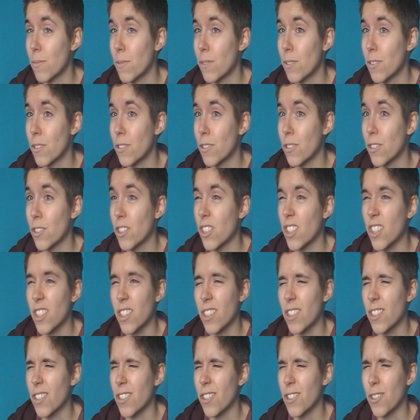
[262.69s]
because
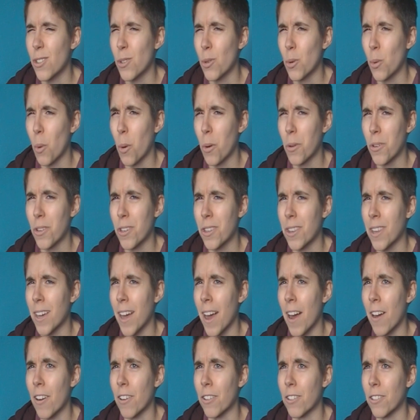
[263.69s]
you're watching the
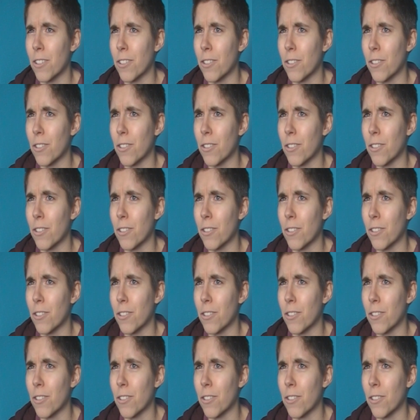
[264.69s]
character,